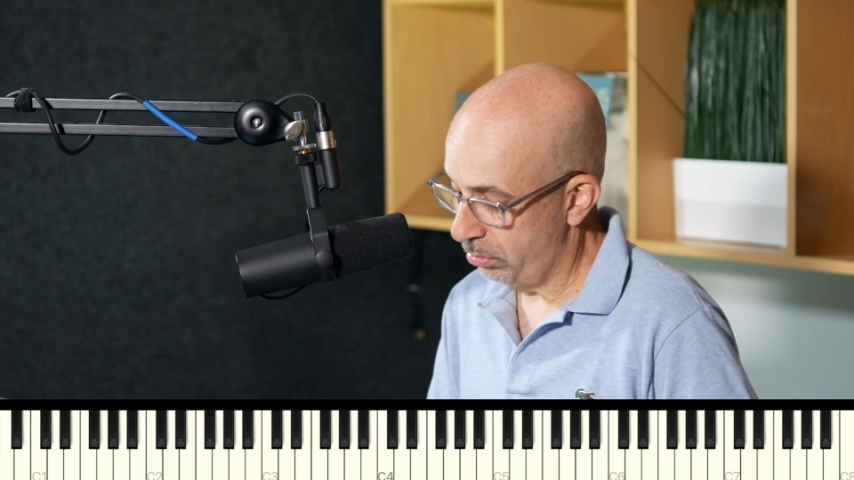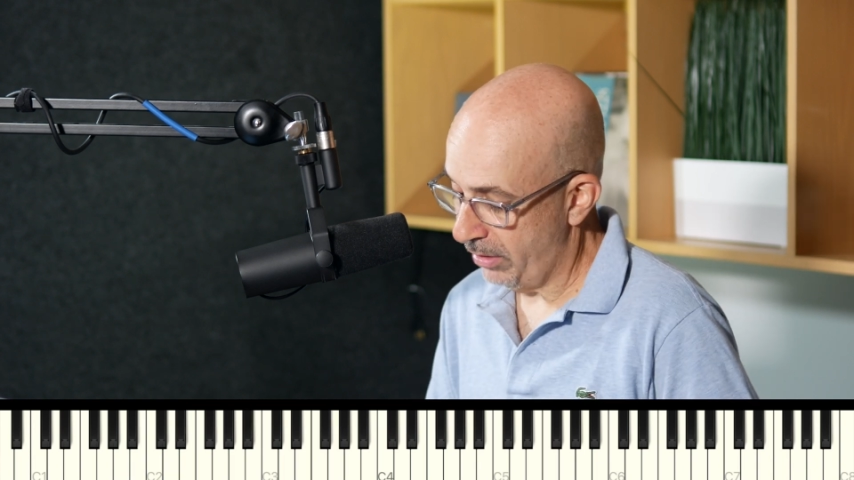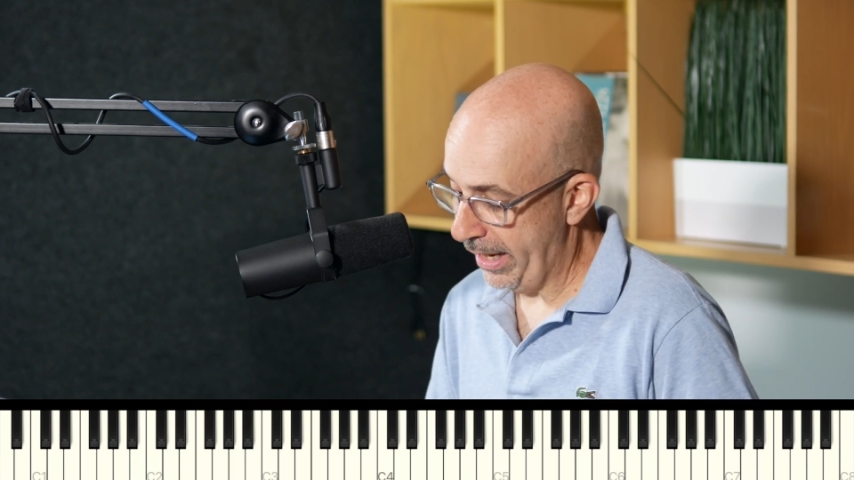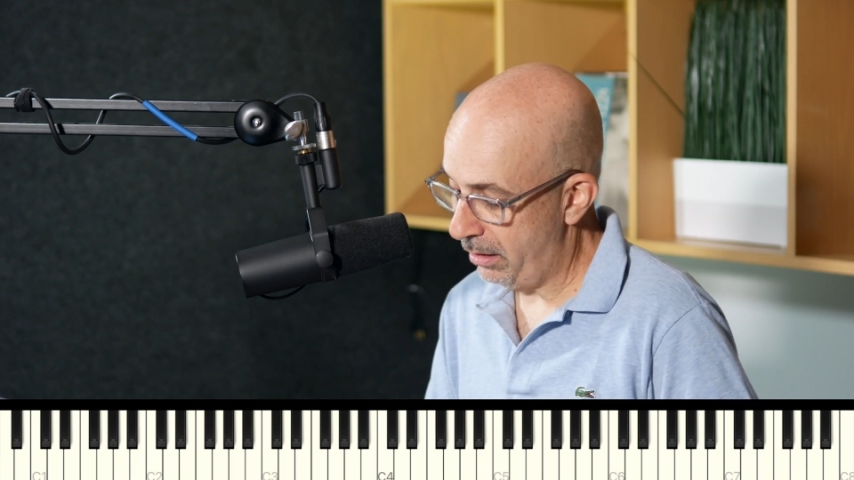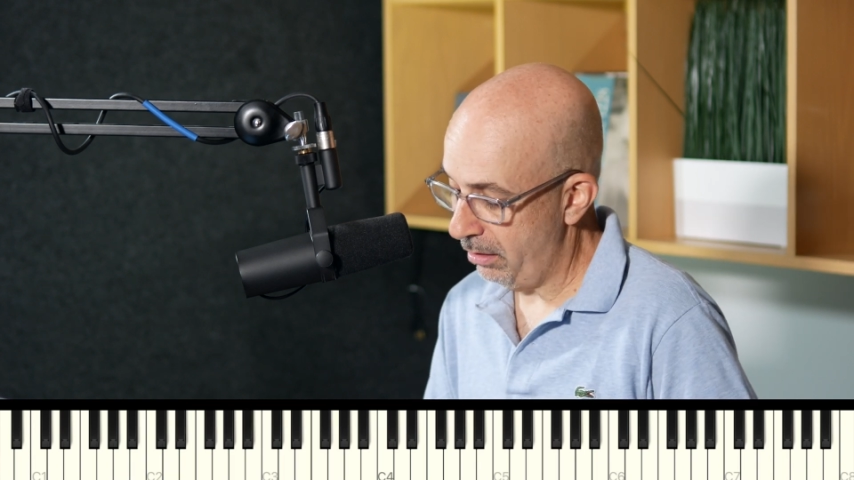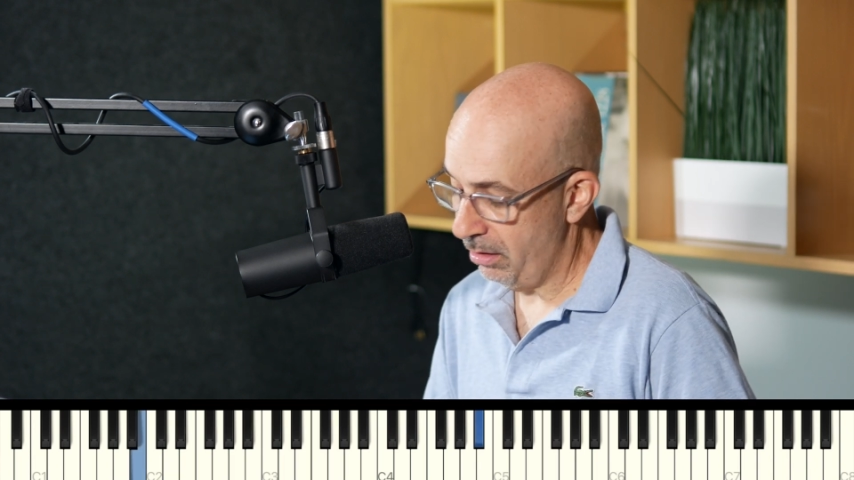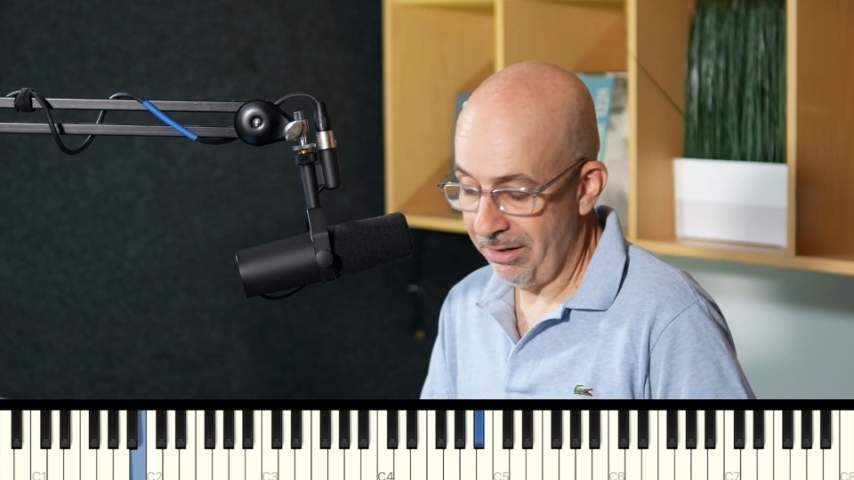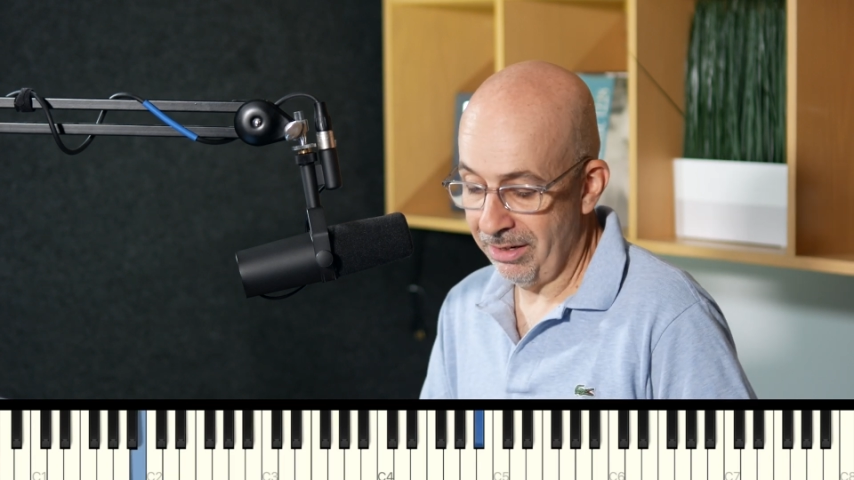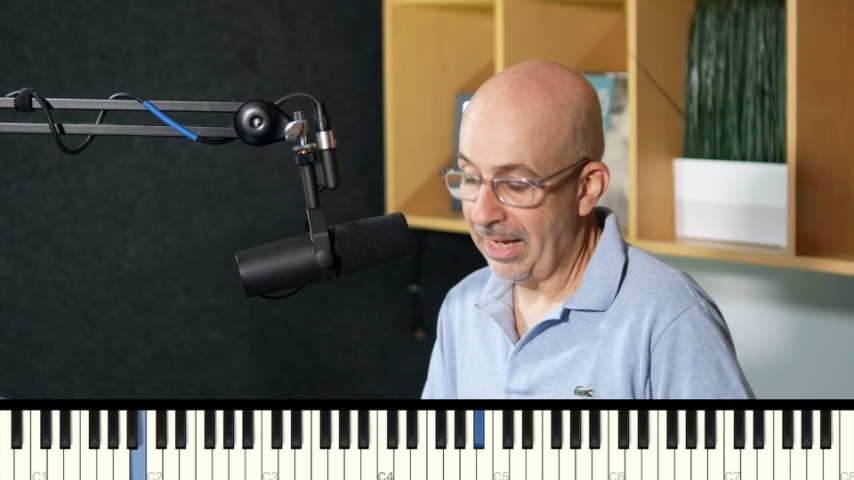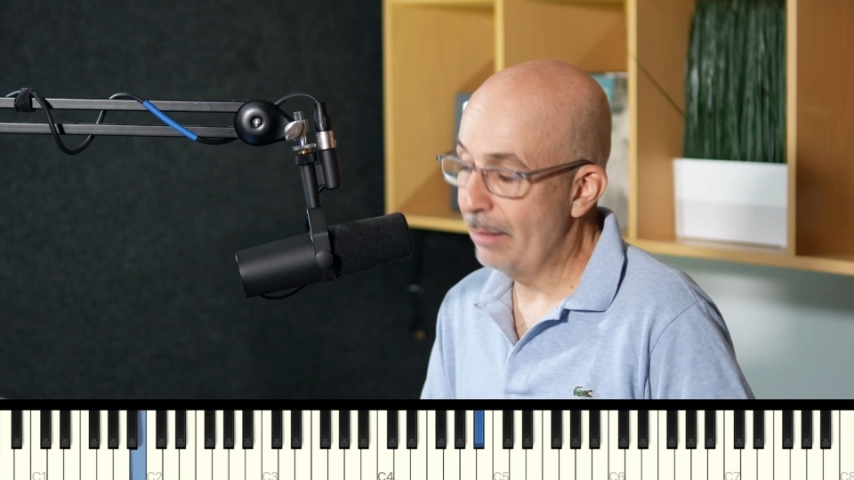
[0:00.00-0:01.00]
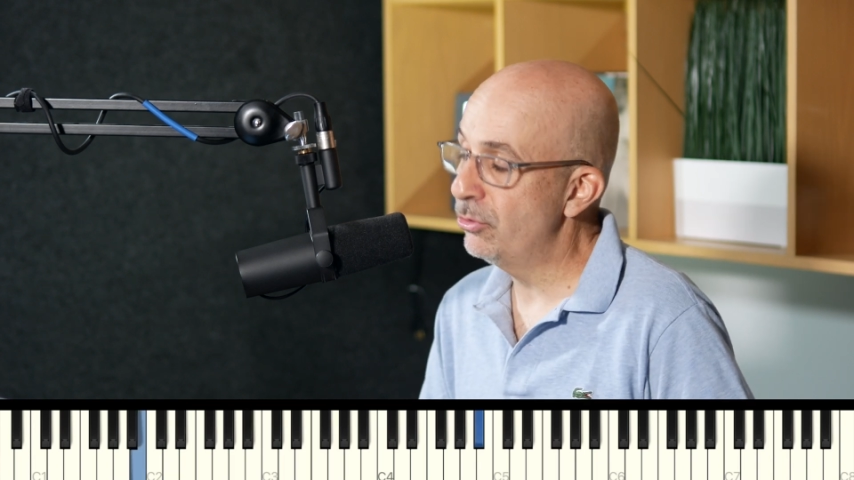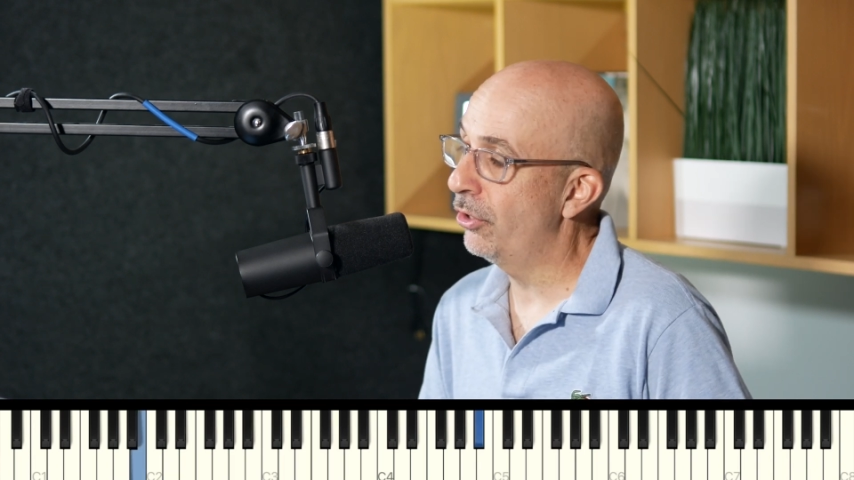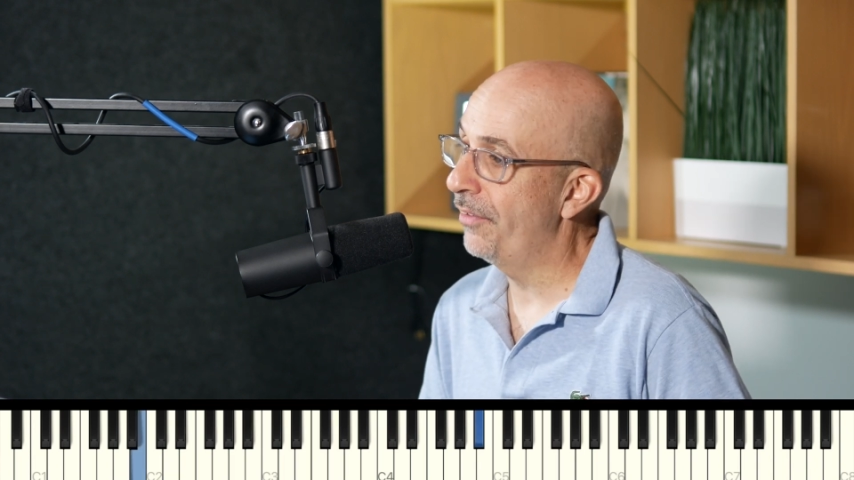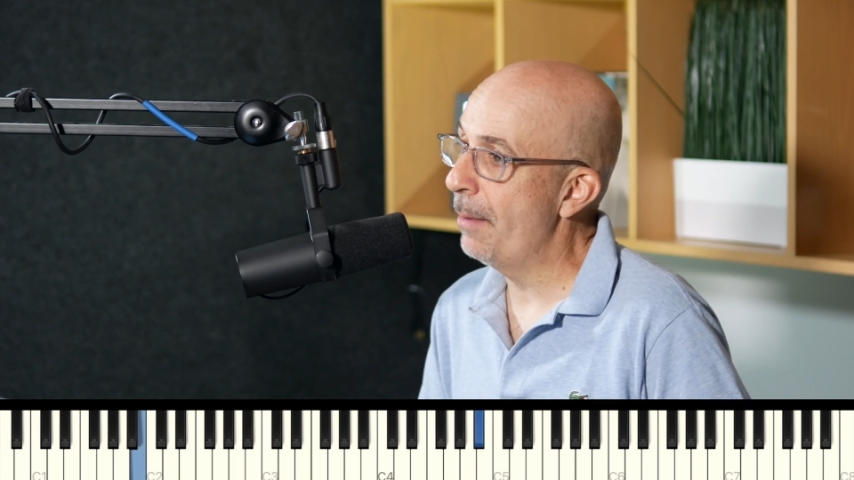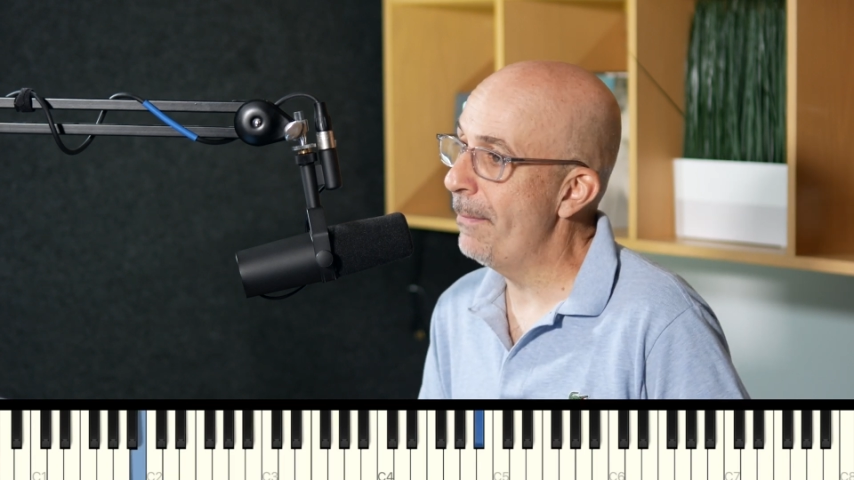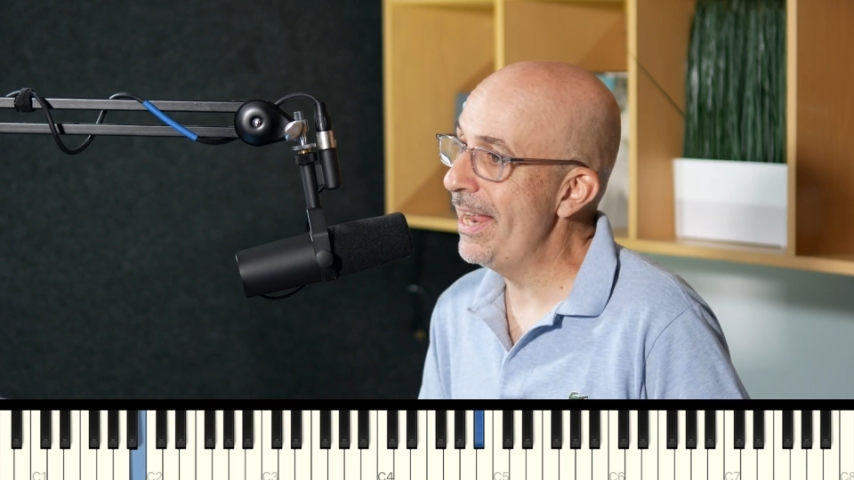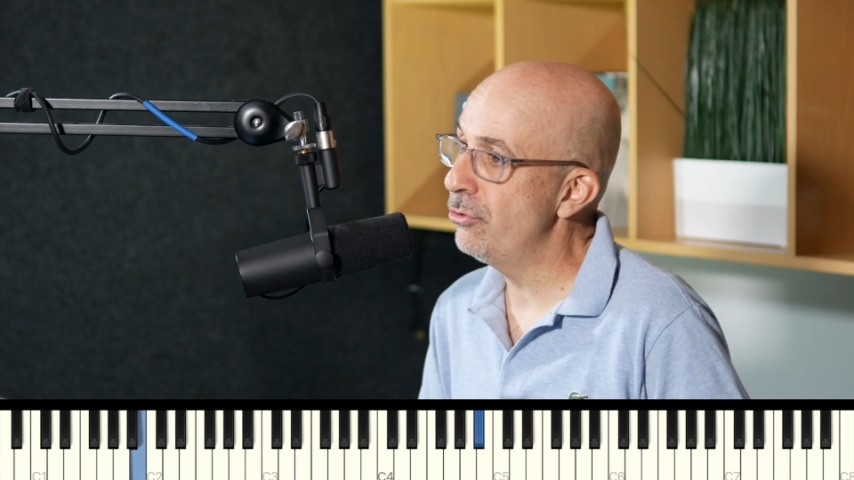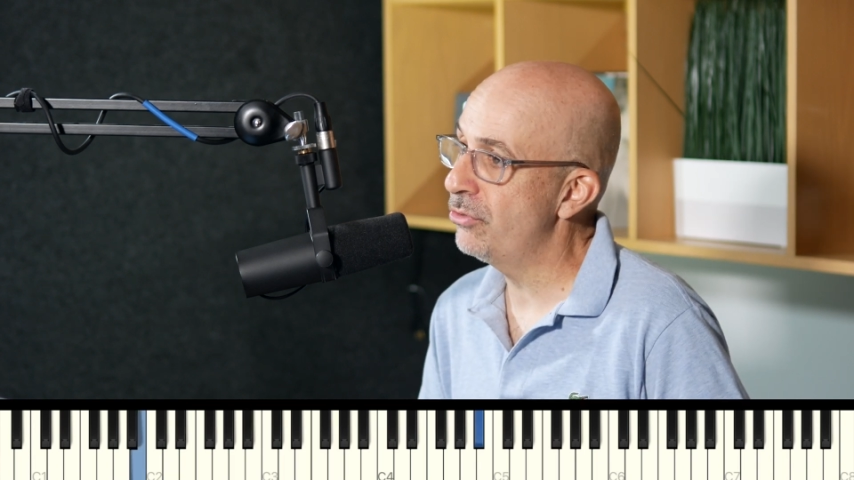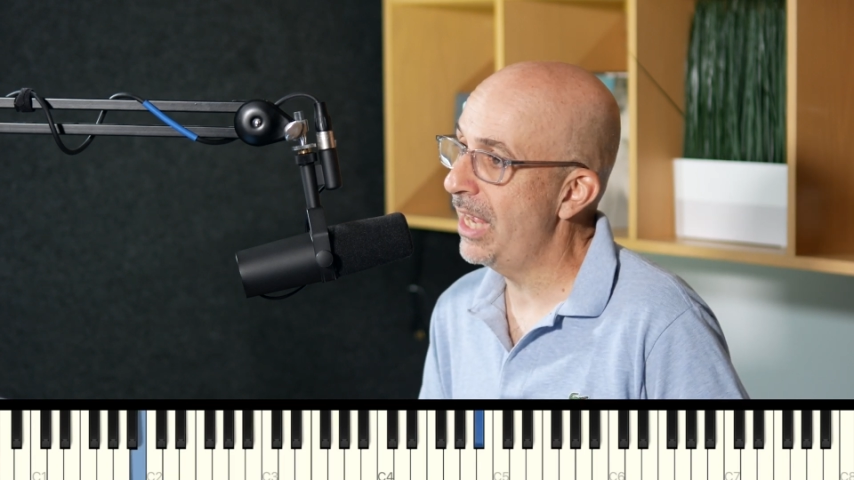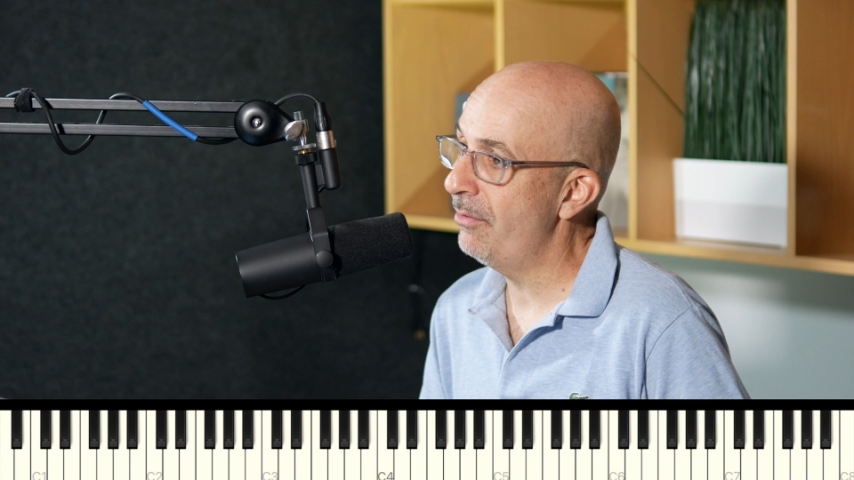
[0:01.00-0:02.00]
like I'm starting on that
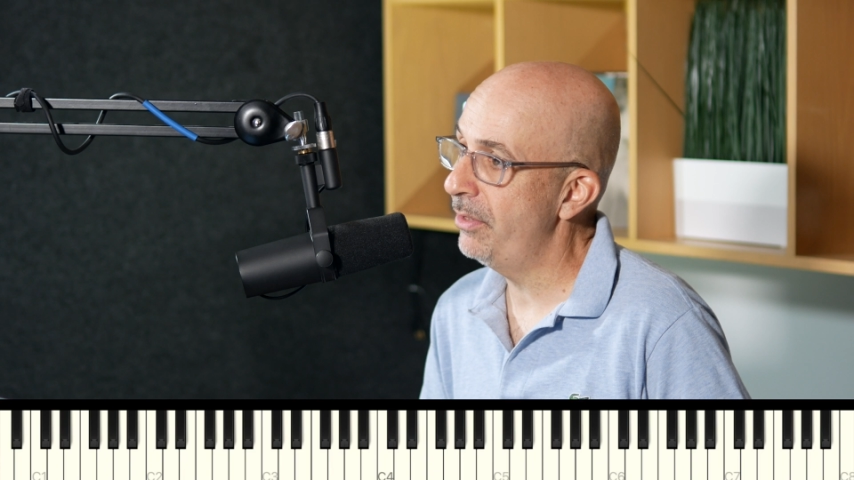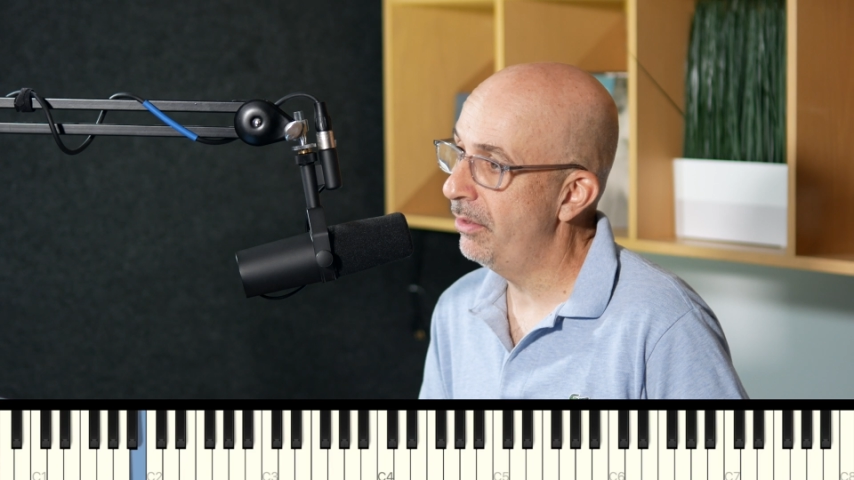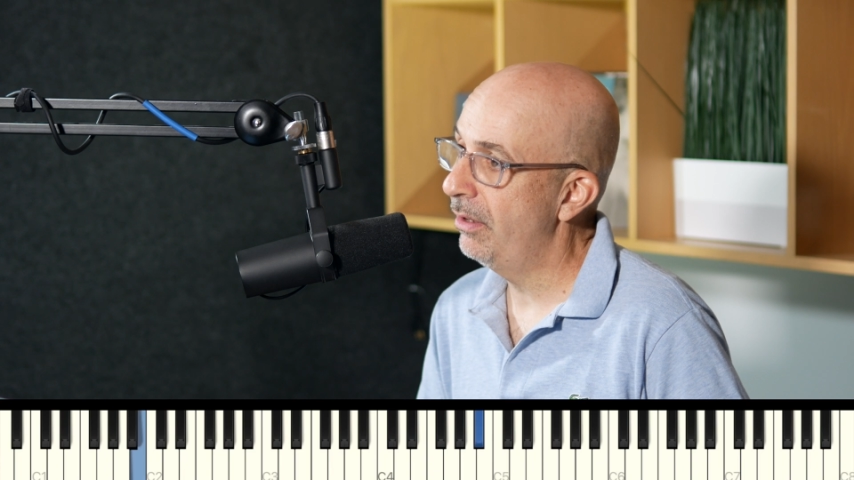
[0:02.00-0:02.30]
major 7th,